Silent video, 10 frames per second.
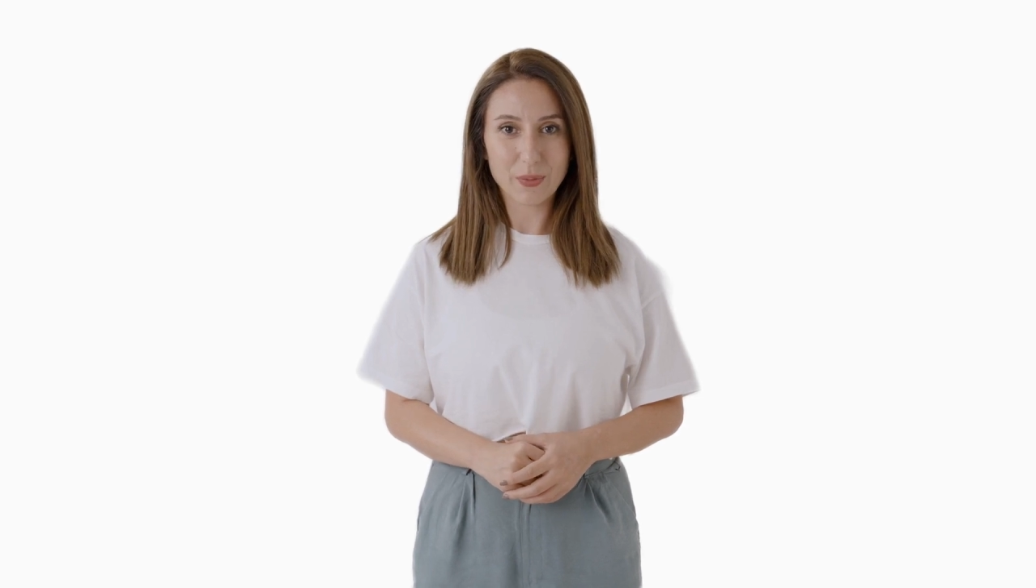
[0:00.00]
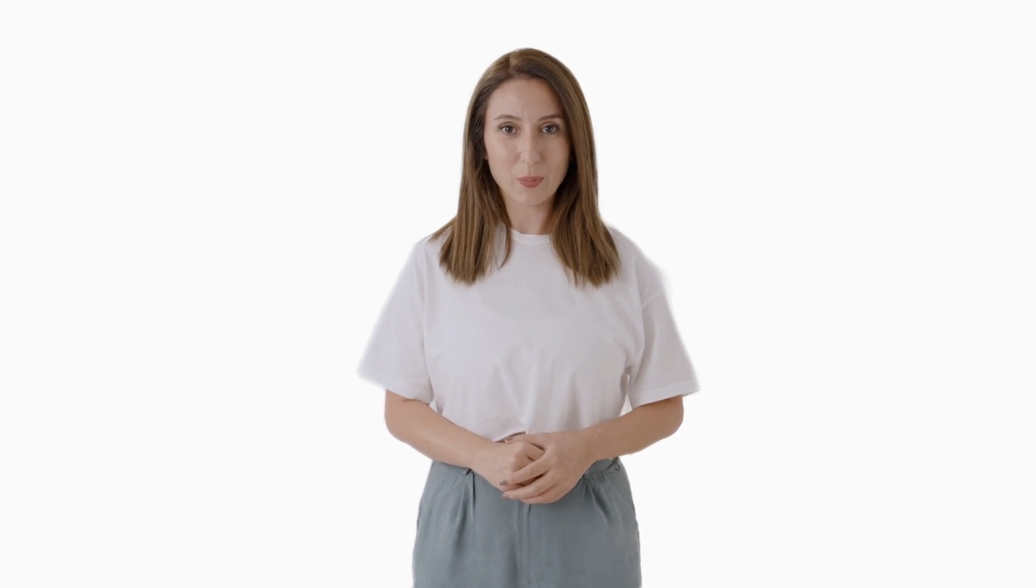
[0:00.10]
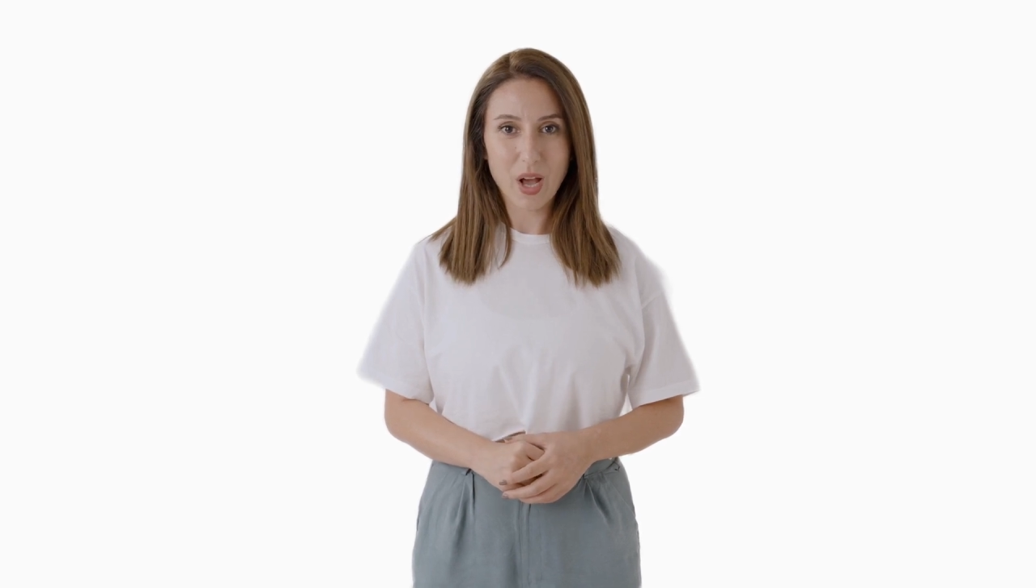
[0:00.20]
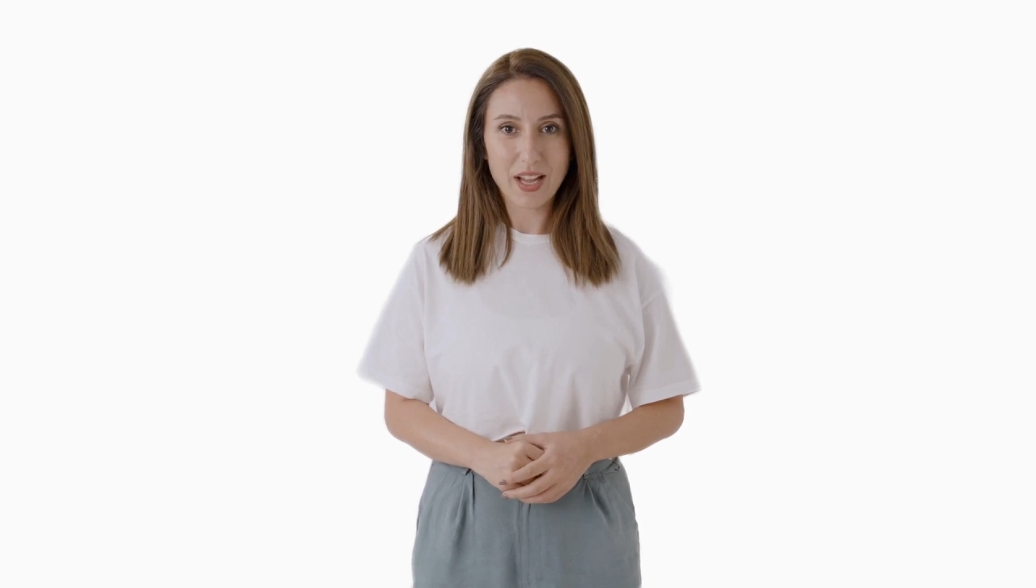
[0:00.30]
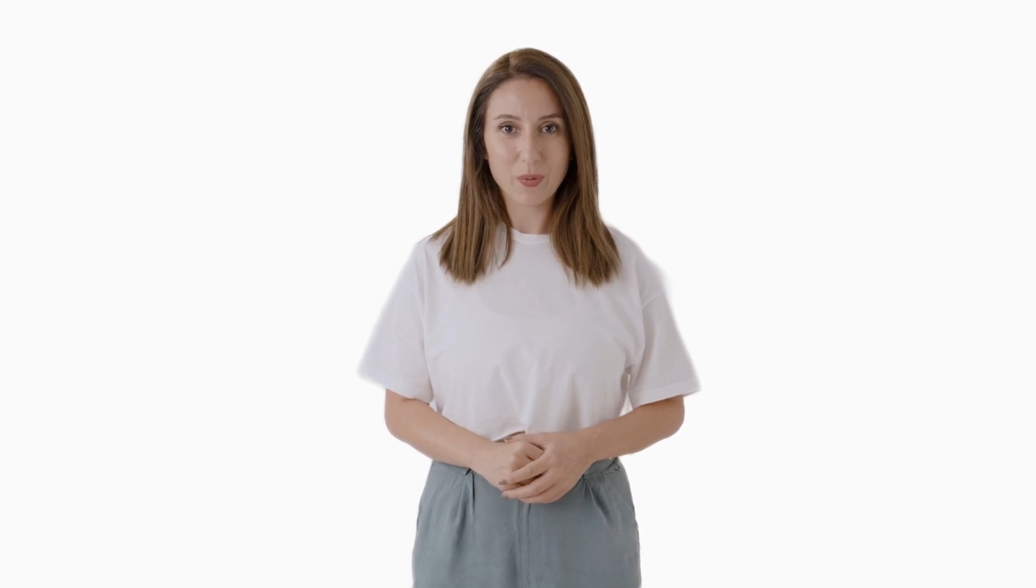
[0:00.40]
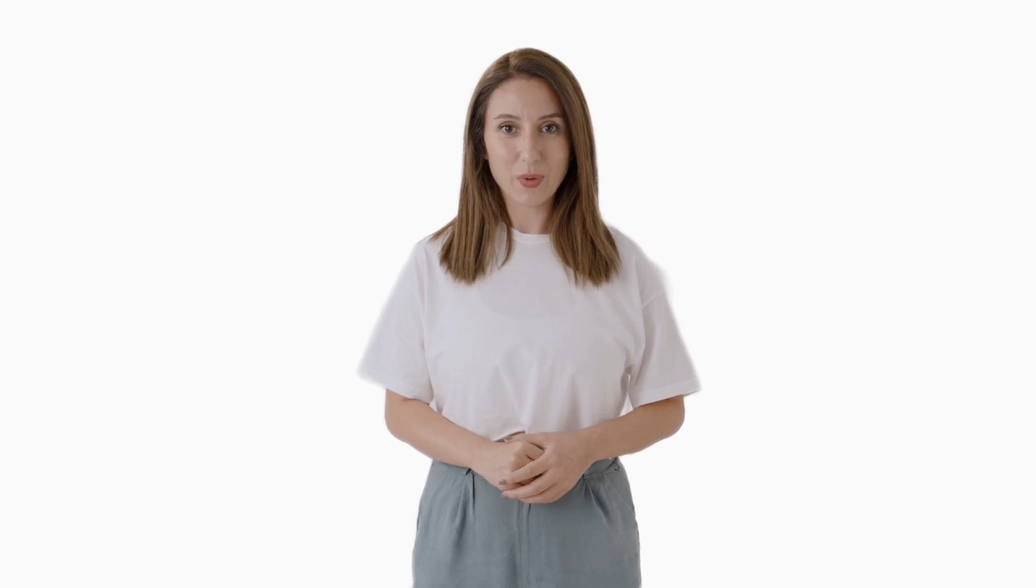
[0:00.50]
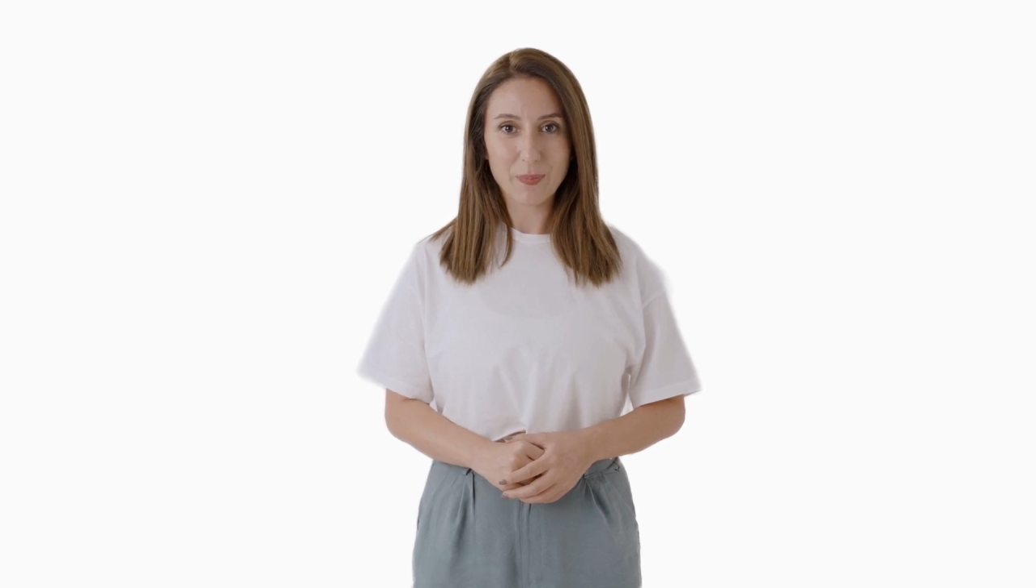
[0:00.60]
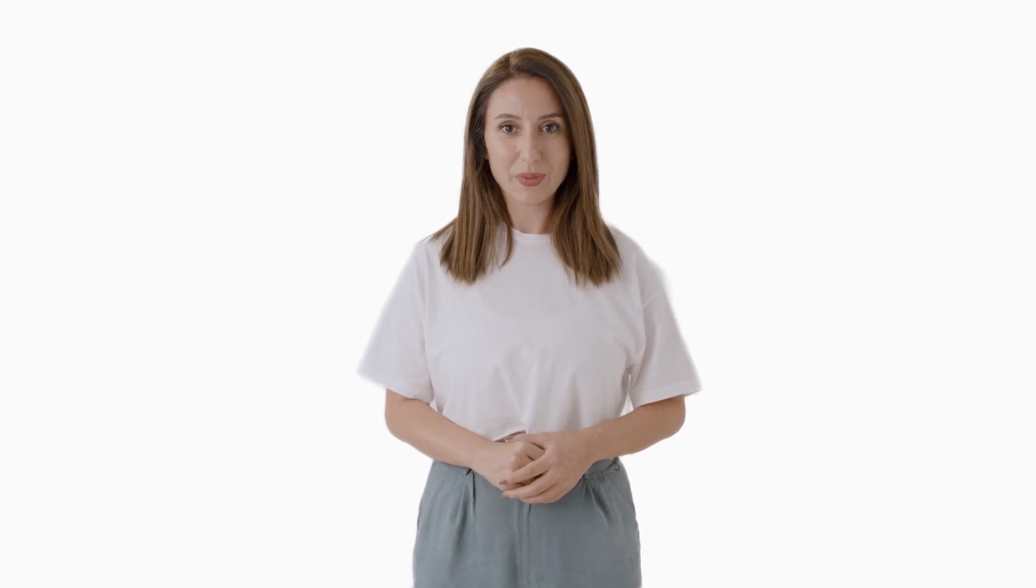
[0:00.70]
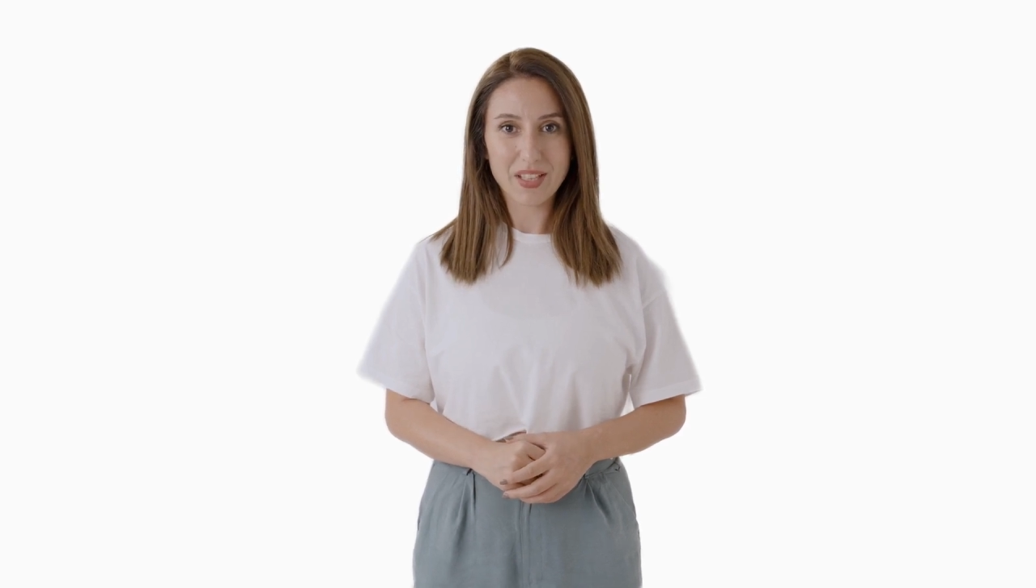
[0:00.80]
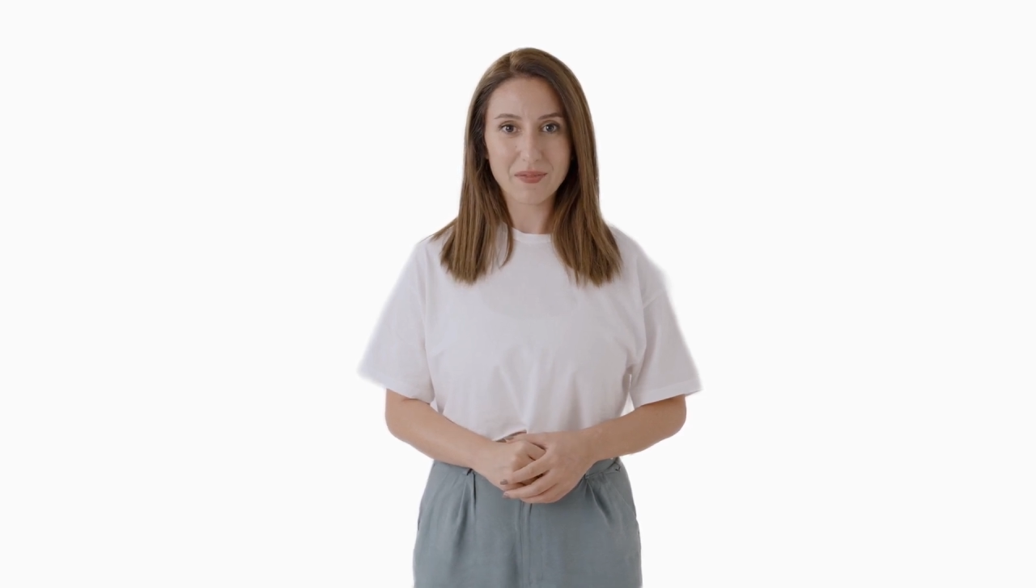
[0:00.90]
why do we
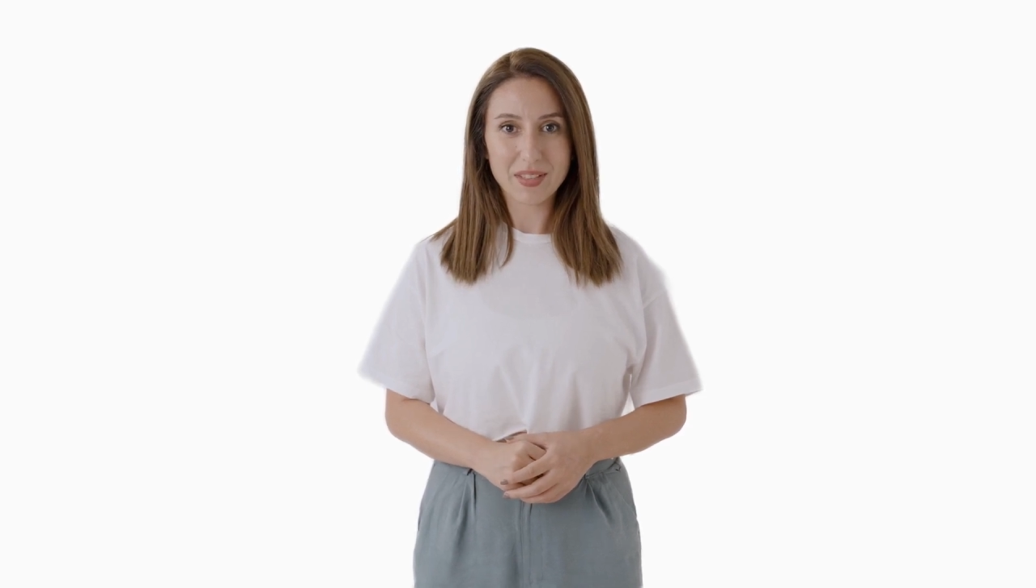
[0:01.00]
believe